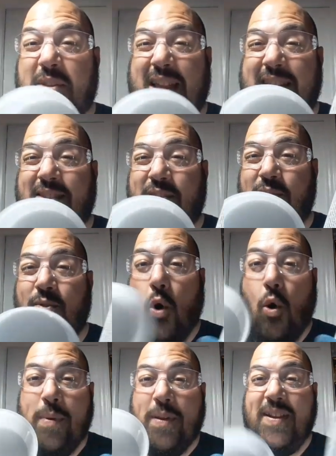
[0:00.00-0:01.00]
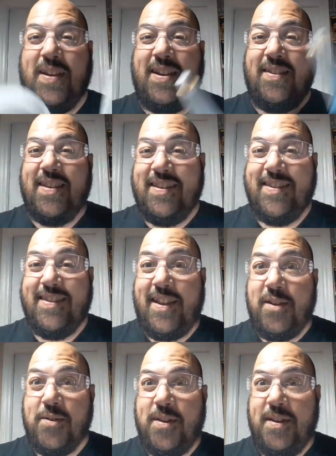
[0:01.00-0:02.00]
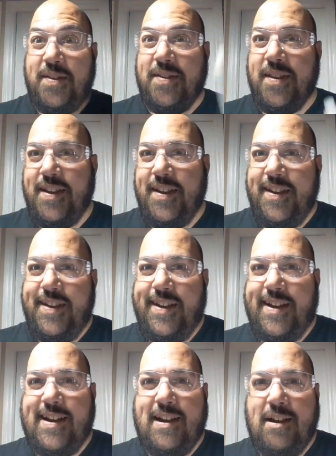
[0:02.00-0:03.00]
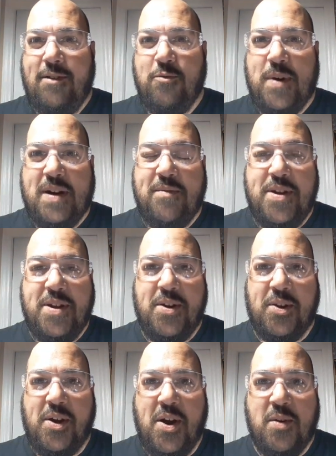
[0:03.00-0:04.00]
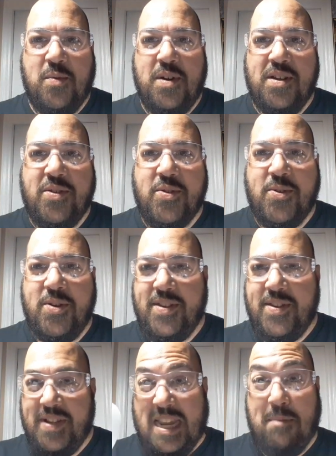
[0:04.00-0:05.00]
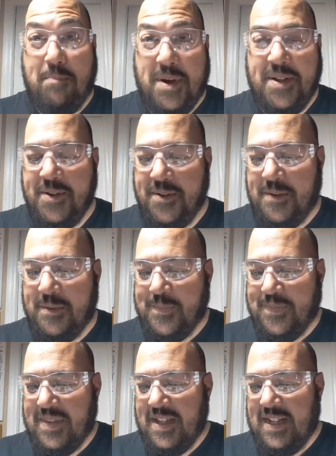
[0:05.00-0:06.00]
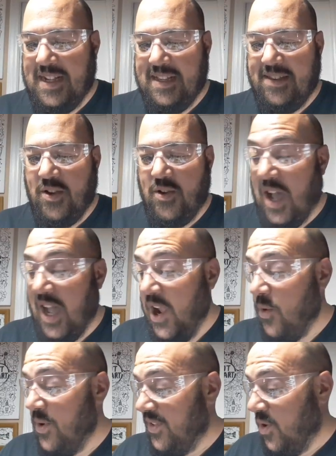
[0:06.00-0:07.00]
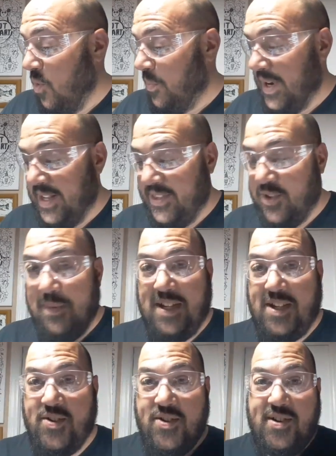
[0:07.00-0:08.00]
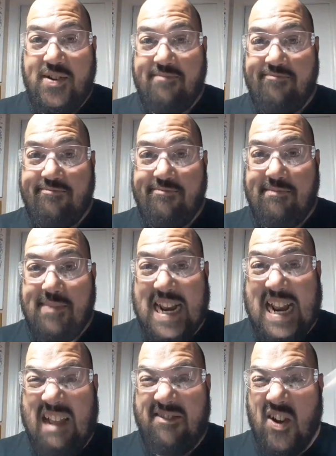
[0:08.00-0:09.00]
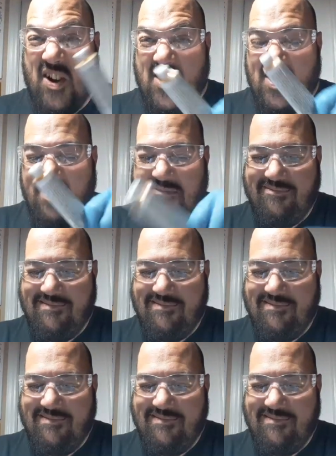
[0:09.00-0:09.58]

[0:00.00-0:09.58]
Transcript: tend to open these and steal this. Whenever you go to the hardware store to get Bondo. So I always open it to make sure that I have the hardener